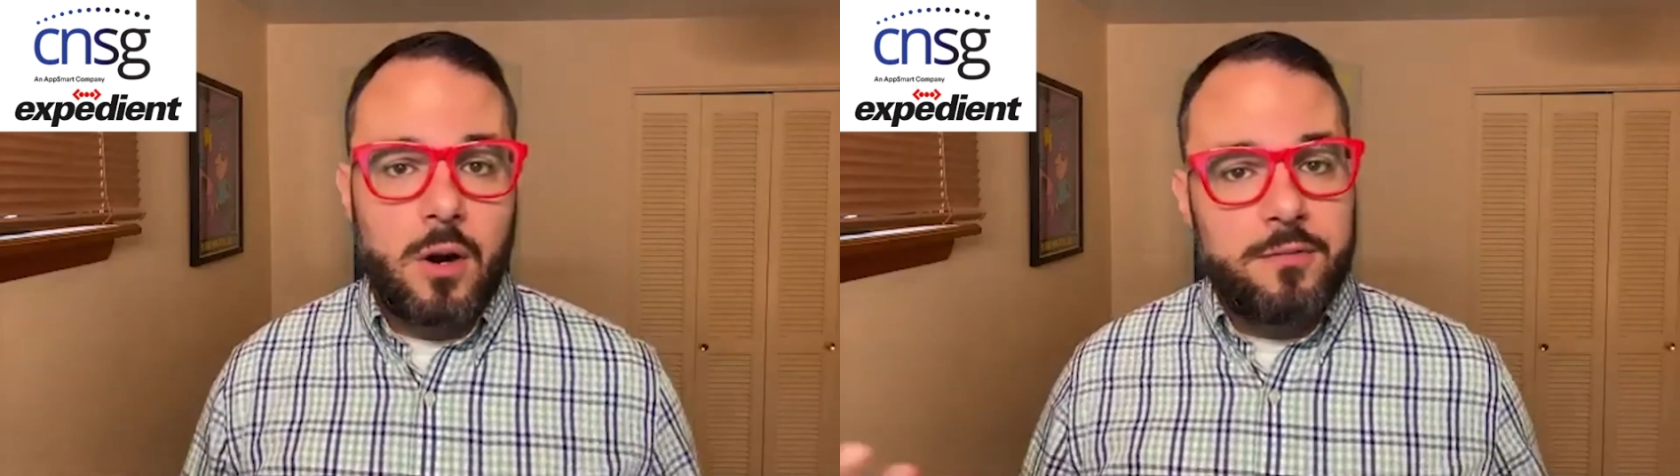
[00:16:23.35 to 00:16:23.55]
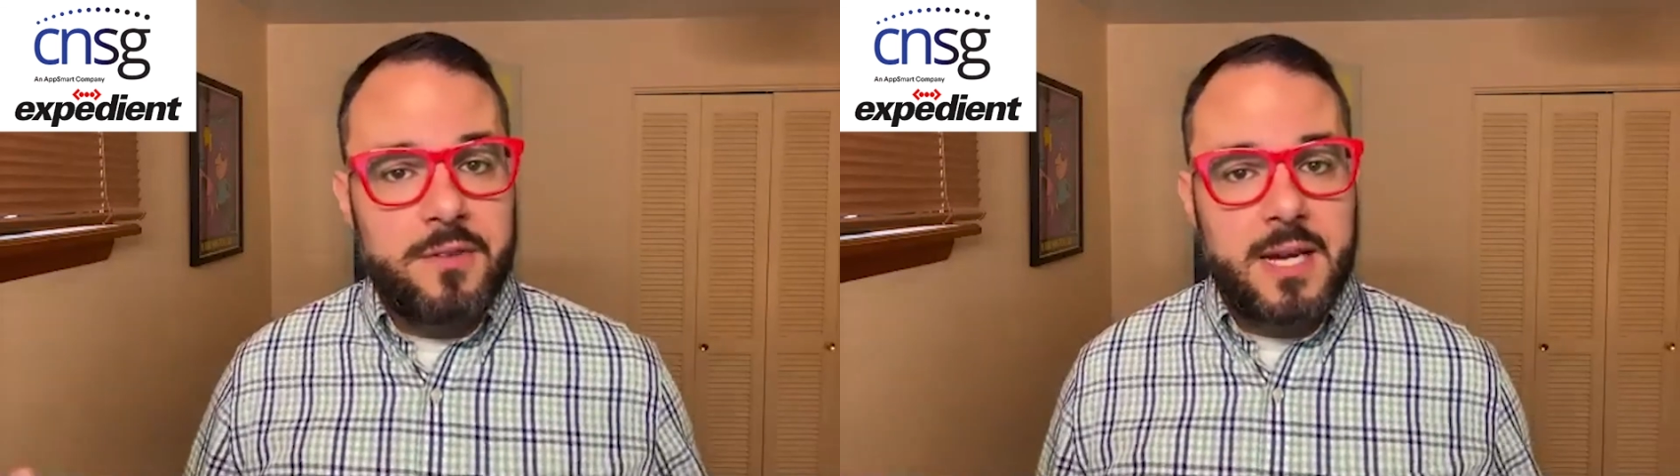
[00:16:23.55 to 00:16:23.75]

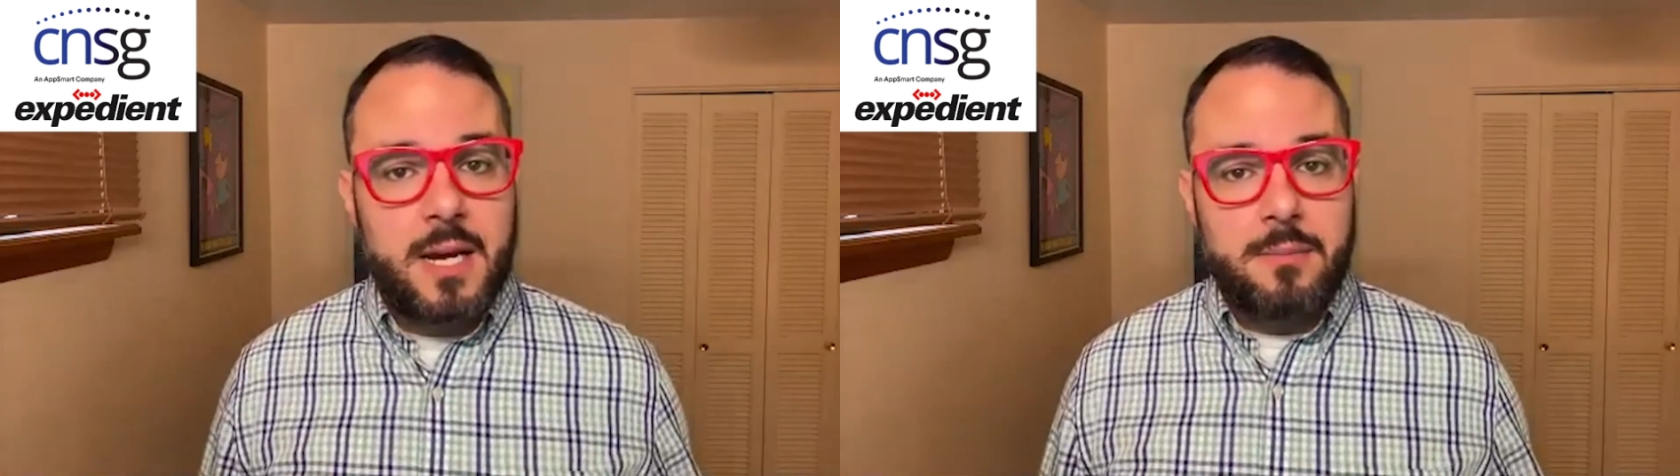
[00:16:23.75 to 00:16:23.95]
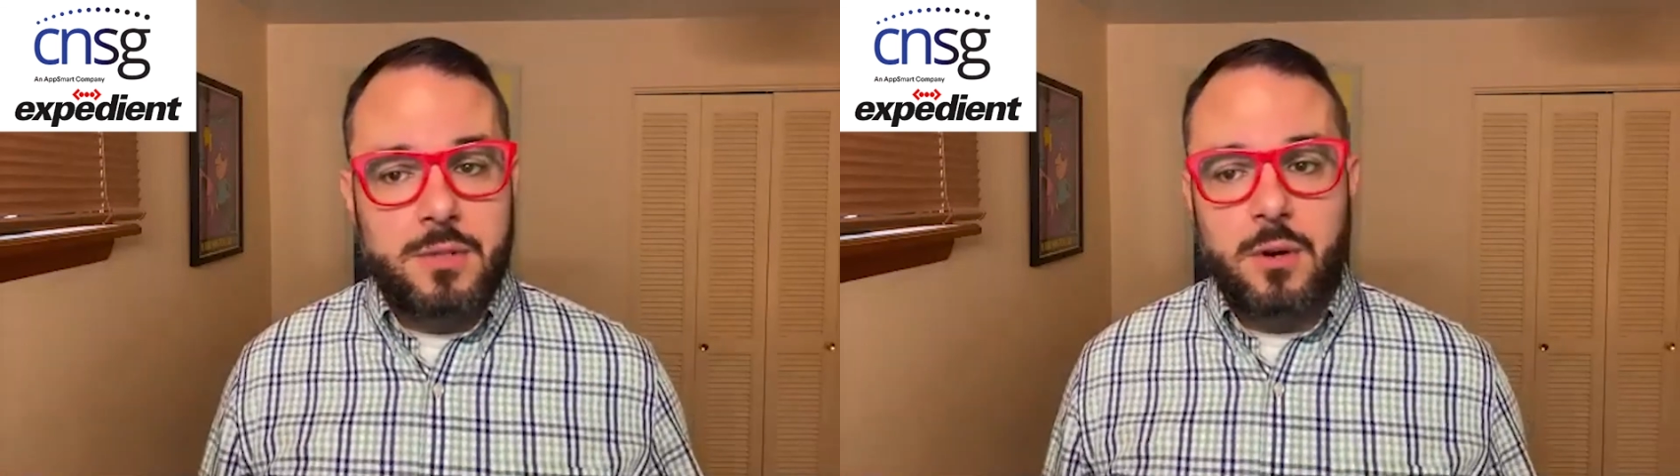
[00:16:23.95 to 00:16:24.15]
Our
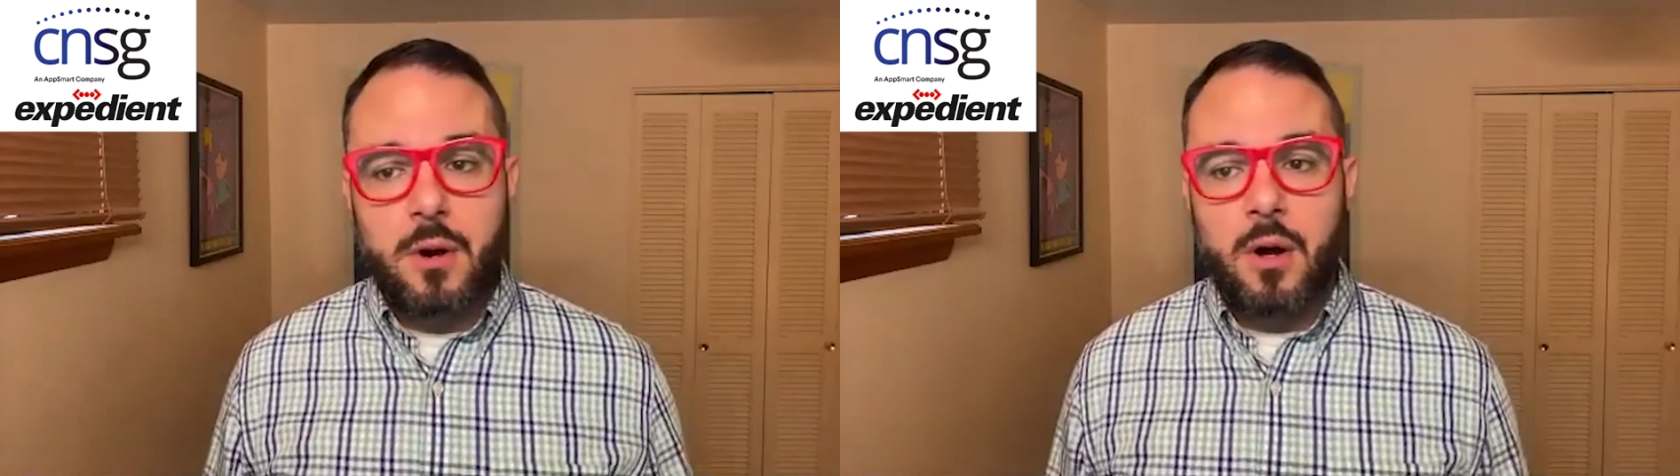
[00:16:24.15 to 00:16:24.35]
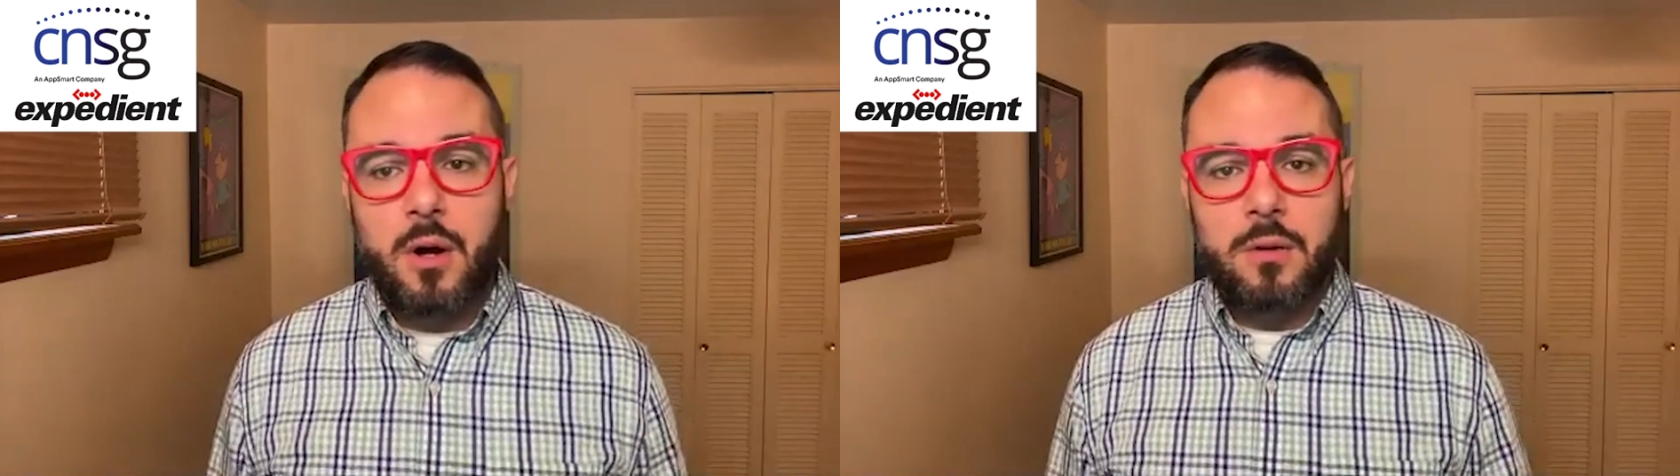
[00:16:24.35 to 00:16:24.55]
VMs
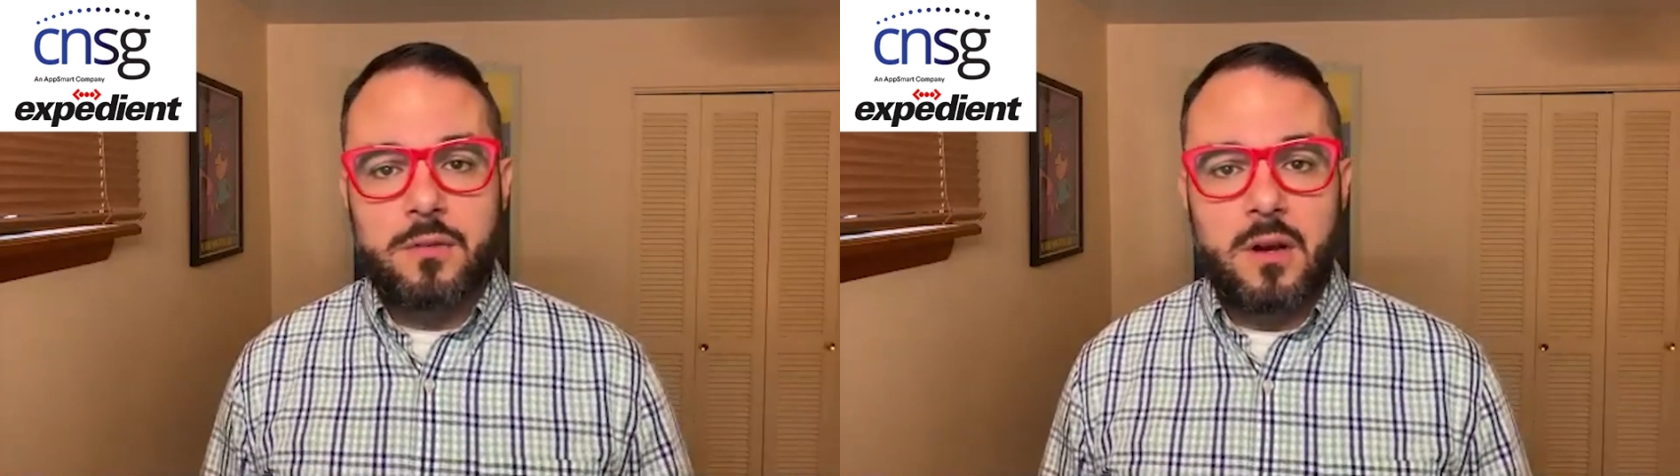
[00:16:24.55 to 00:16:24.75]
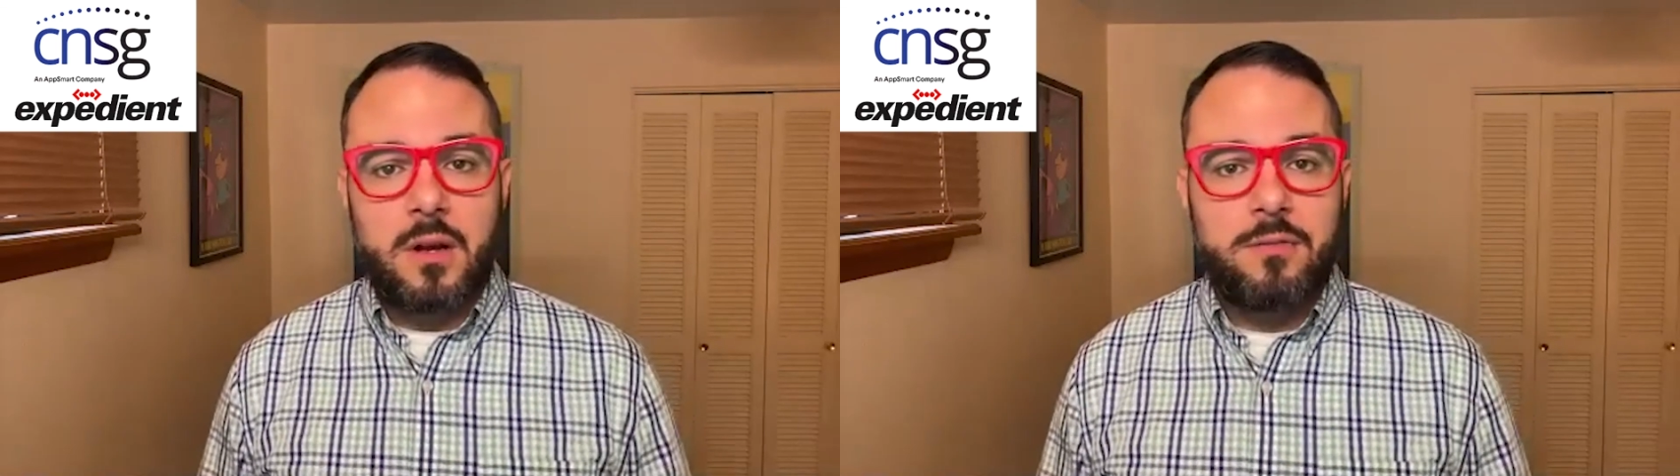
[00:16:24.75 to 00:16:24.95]
are all
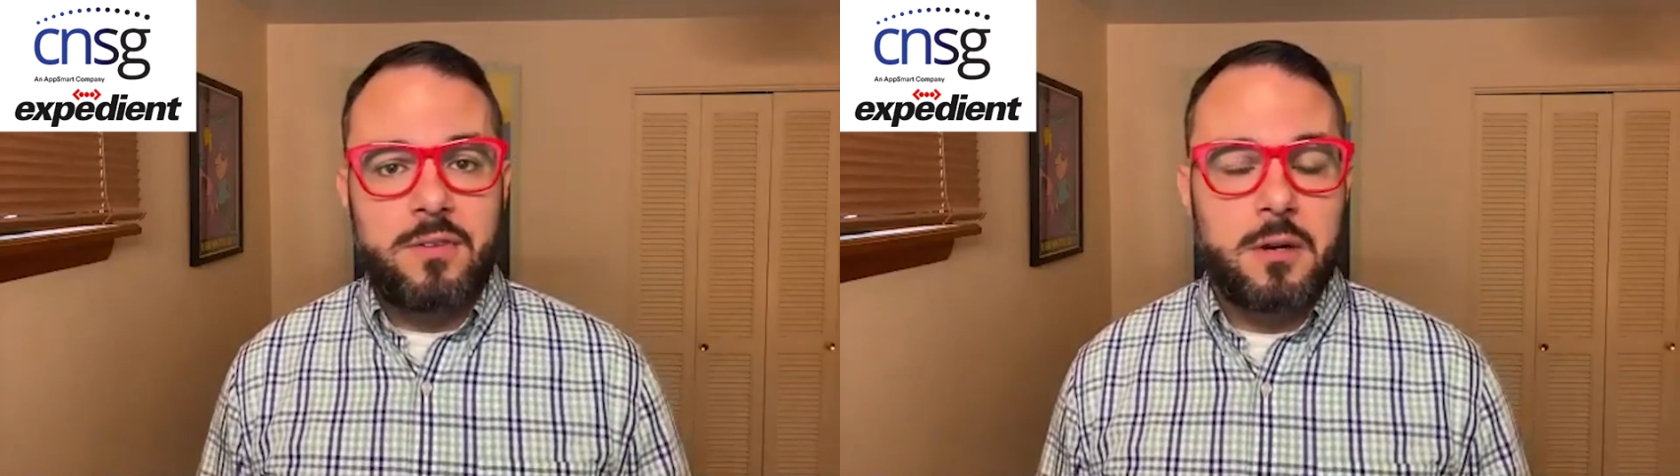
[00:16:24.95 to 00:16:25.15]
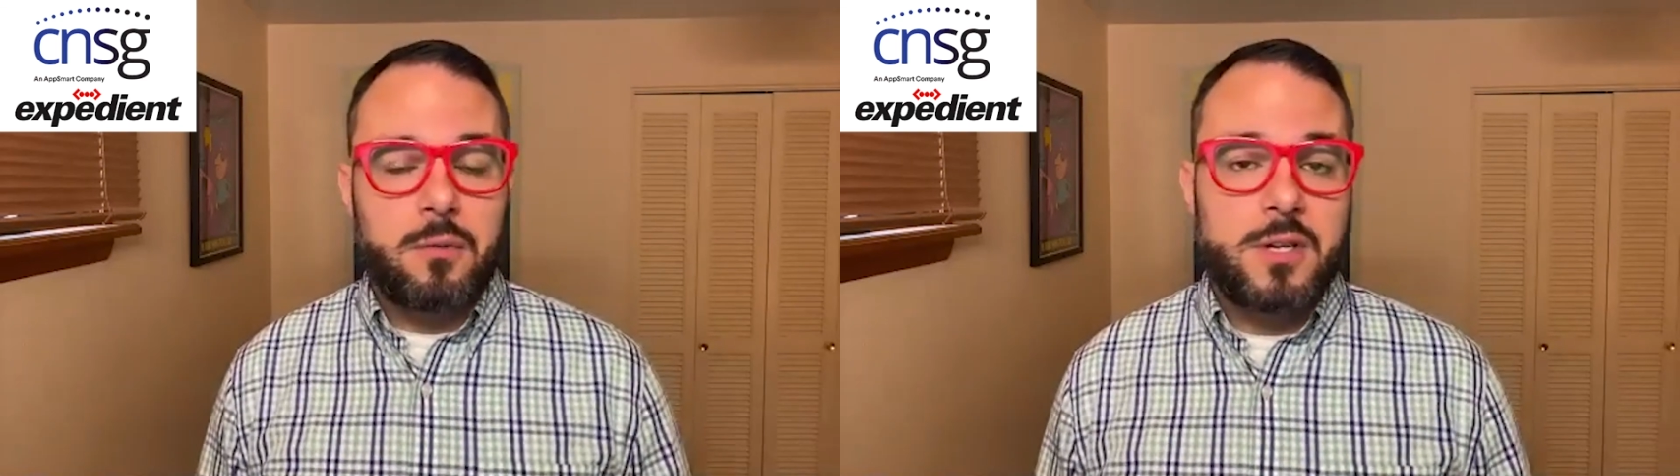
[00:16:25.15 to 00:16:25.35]
done
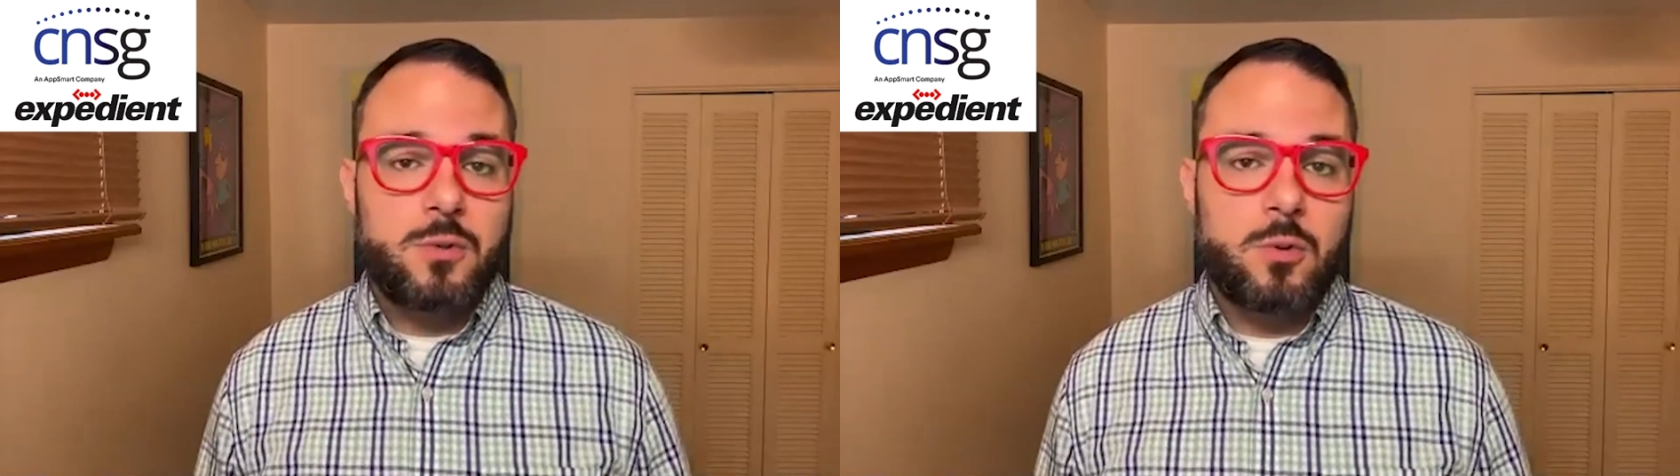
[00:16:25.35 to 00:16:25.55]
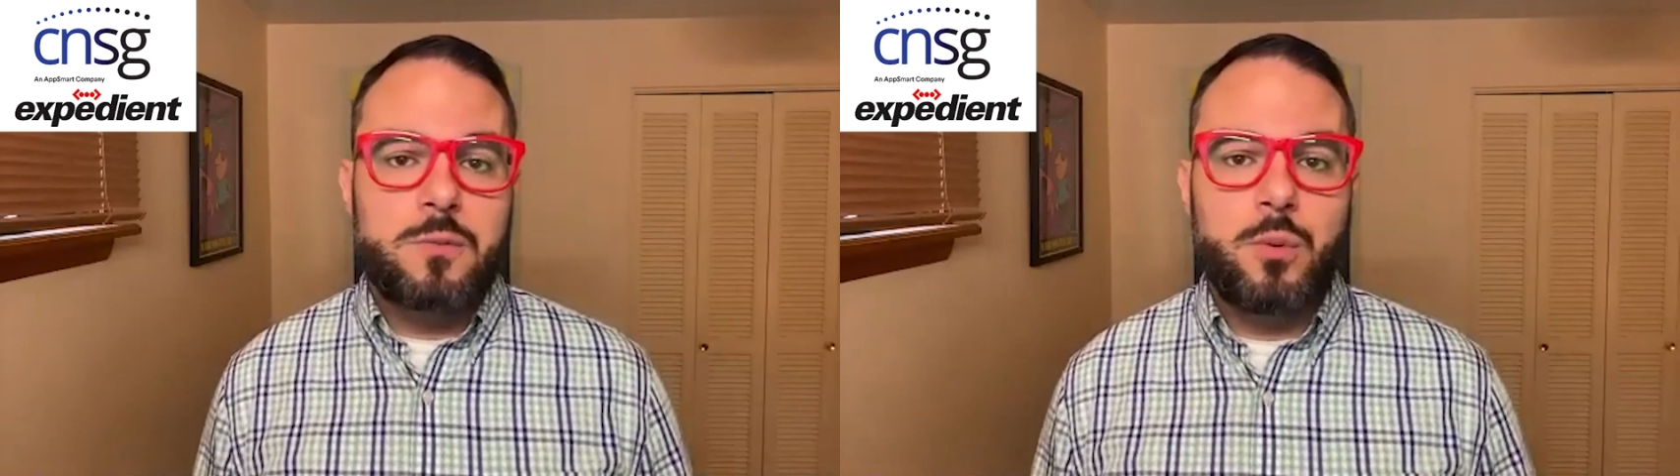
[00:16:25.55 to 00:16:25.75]
via
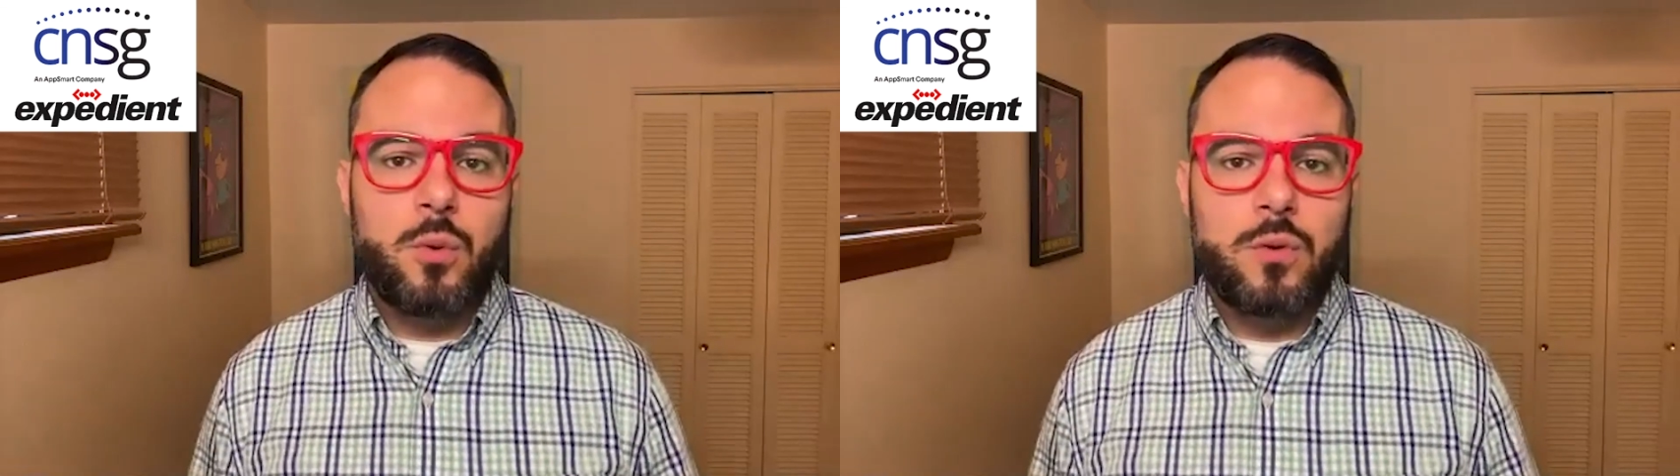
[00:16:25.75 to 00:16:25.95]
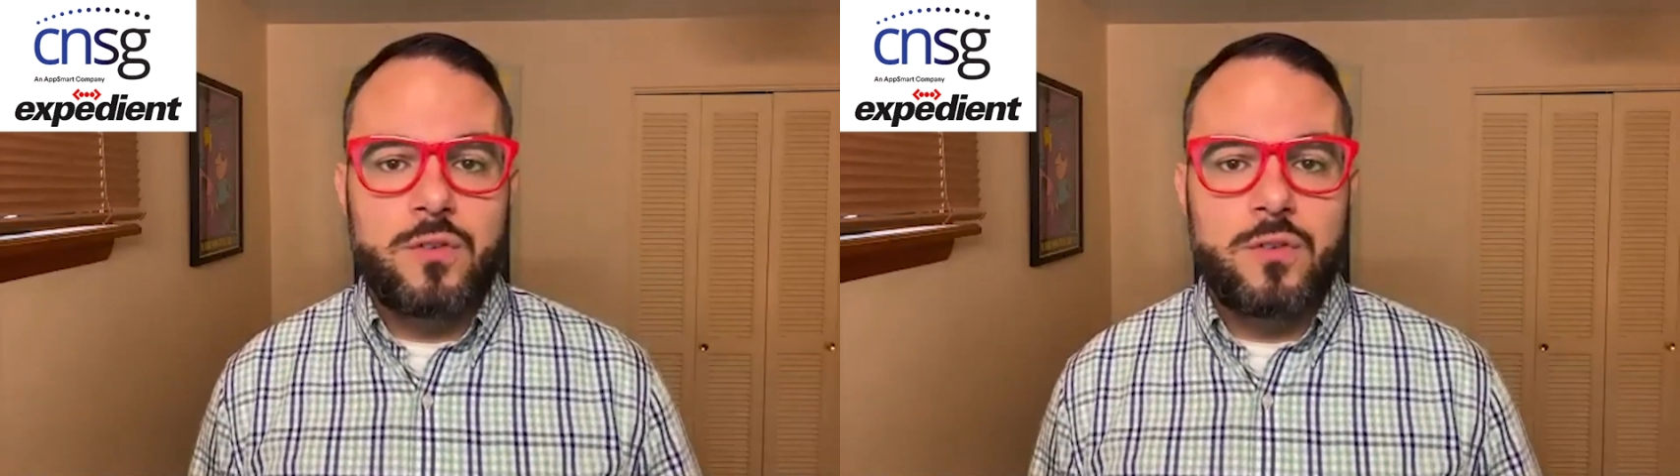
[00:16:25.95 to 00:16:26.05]
resource pool.